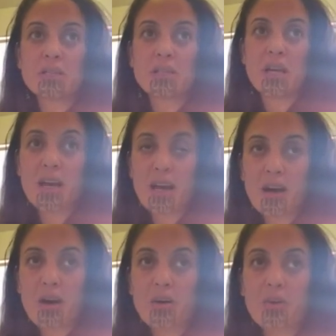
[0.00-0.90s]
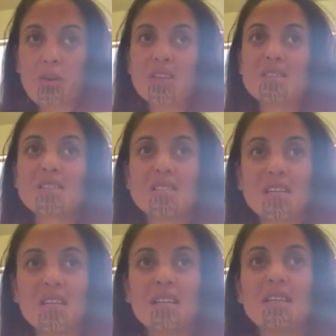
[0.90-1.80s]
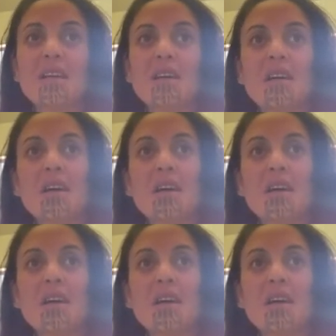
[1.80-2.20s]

to how things are done